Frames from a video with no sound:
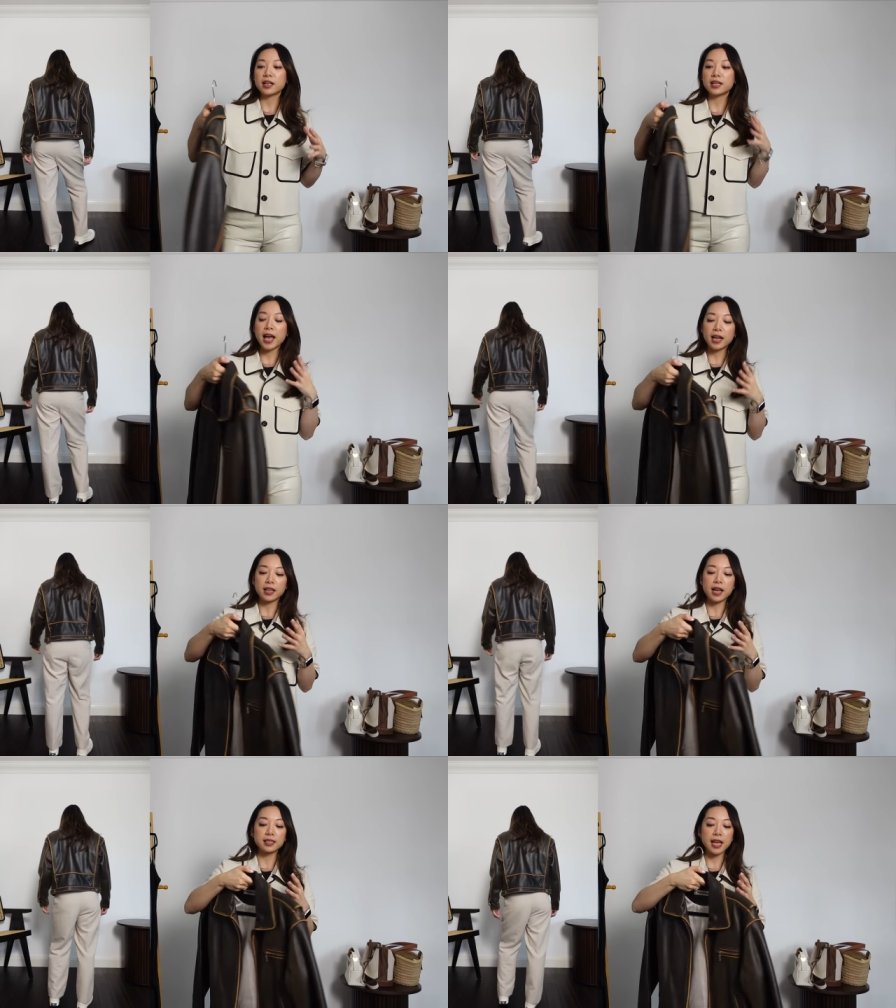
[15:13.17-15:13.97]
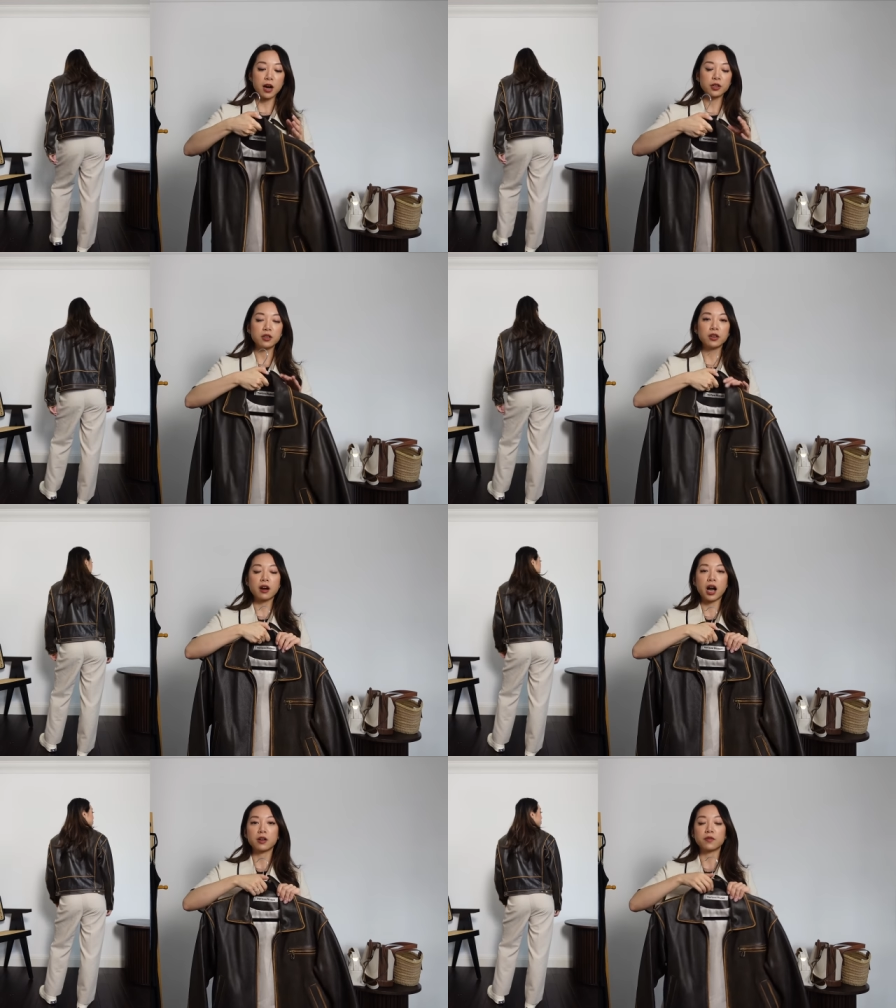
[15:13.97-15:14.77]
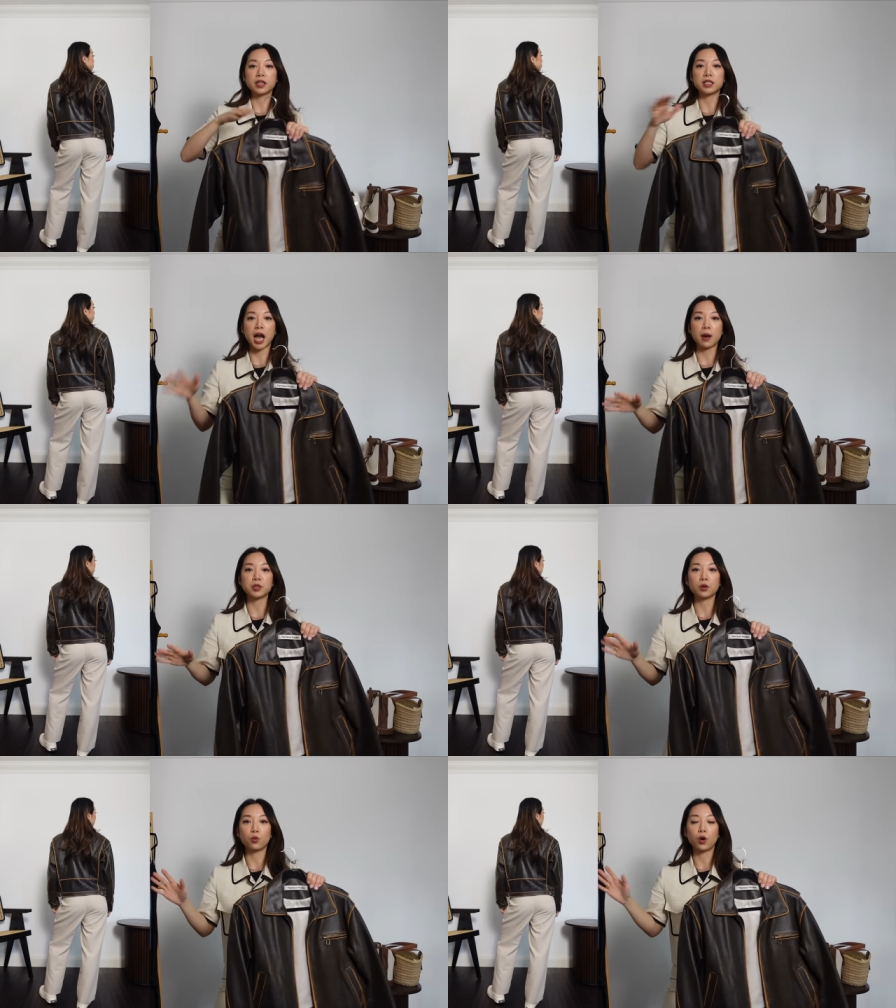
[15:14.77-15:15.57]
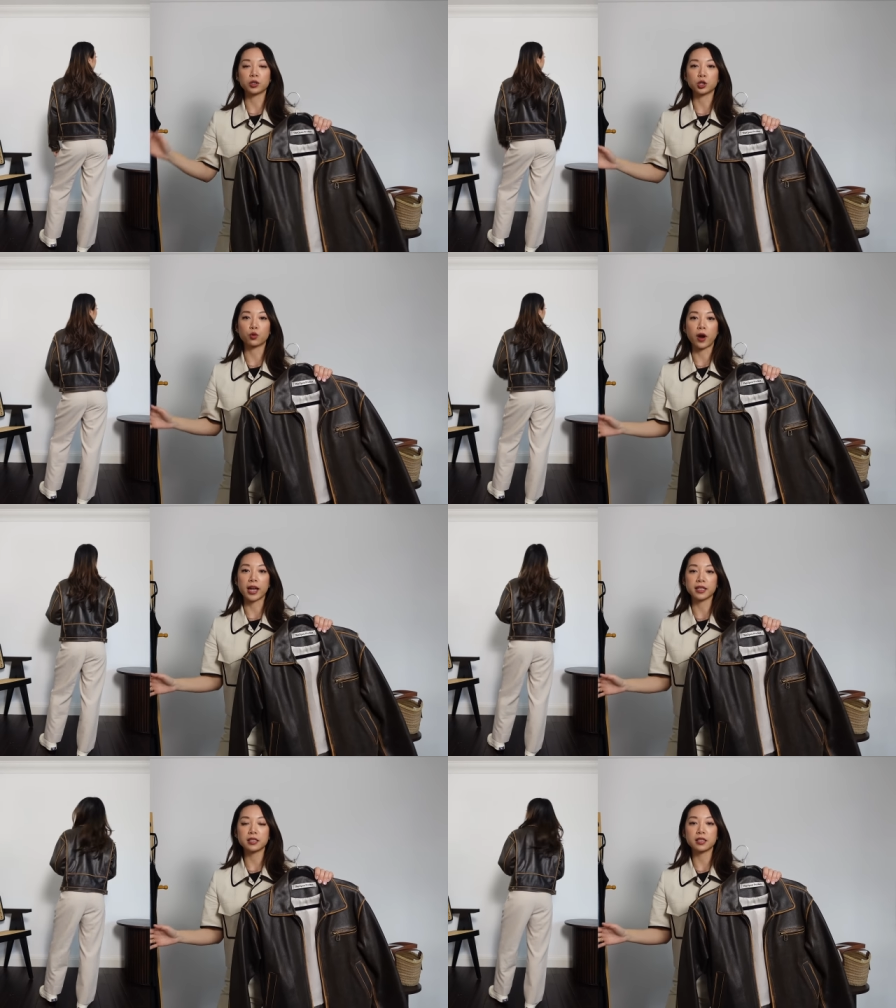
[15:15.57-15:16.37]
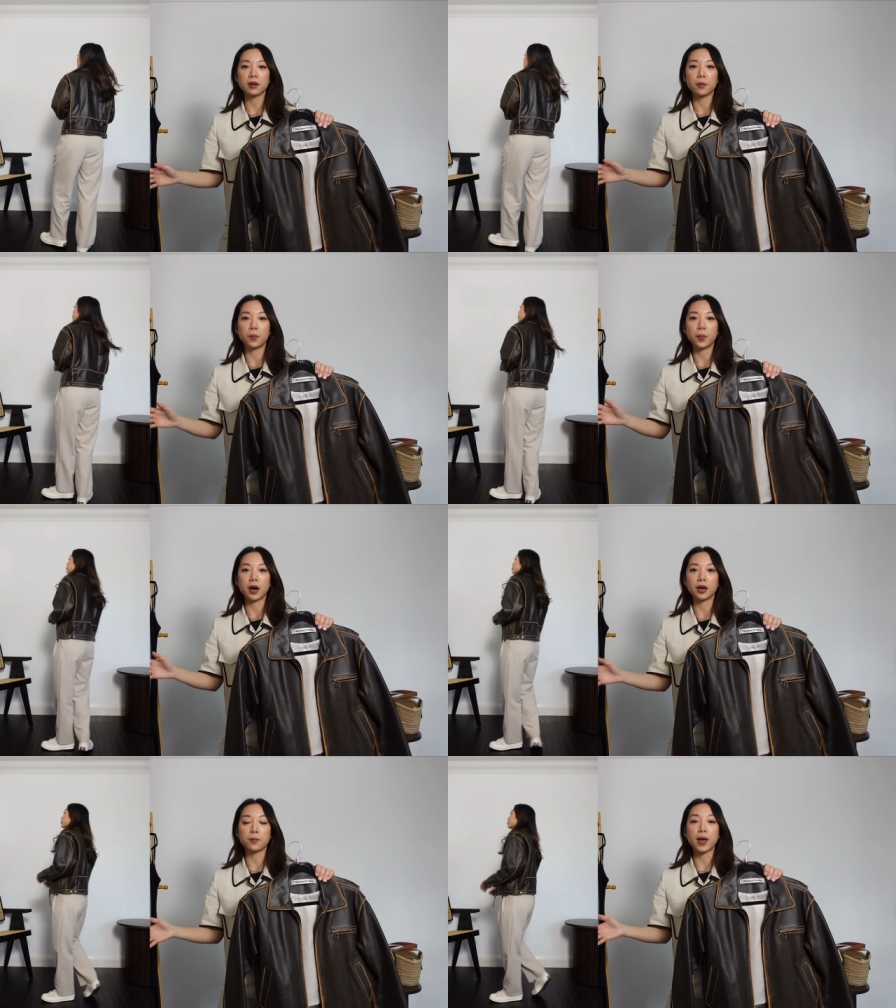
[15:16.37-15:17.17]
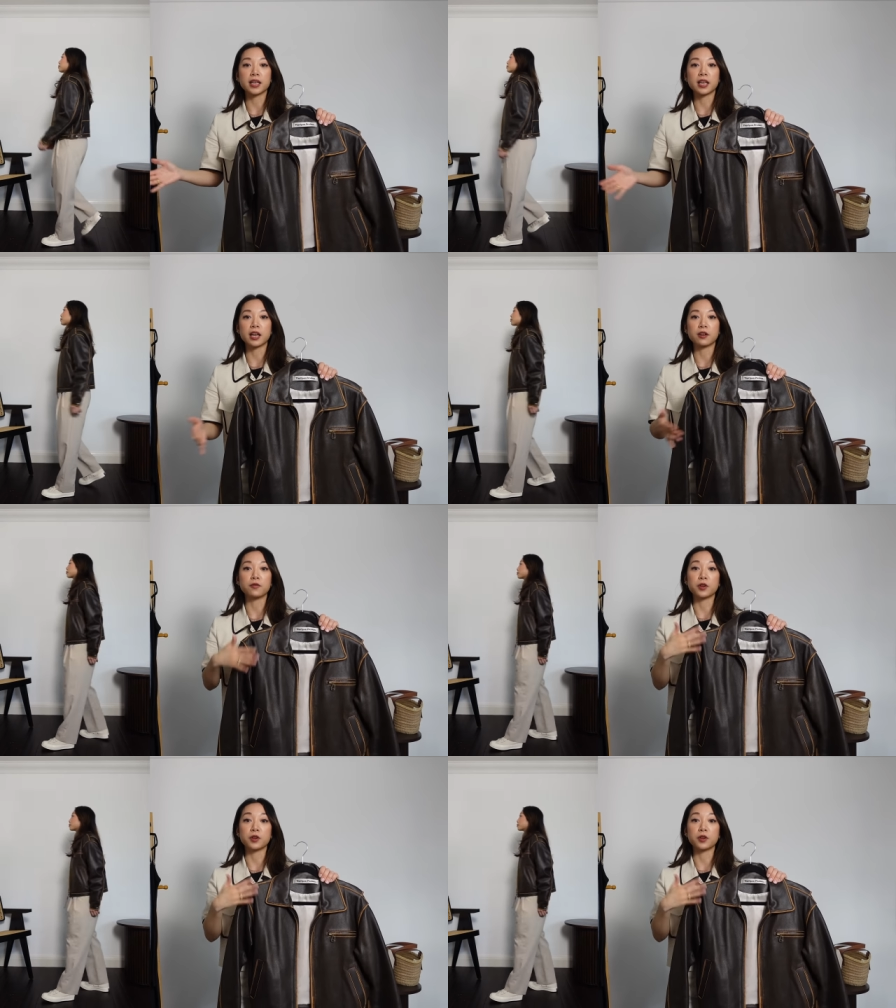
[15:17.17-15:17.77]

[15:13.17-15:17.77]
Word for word: Again, that's how you can kind of adapt one trend but make it for